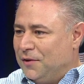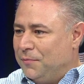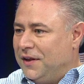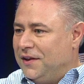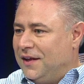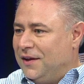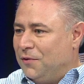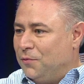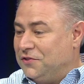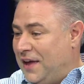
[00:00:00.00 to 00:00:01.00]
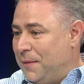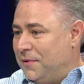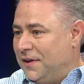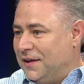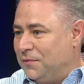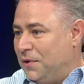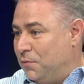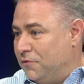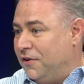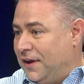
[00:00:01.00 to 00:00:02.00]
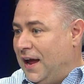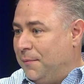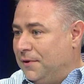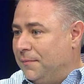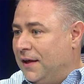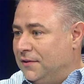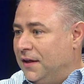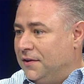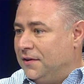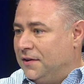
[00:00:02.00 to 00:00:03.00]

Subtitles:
been what's happening, and we're very happy about that.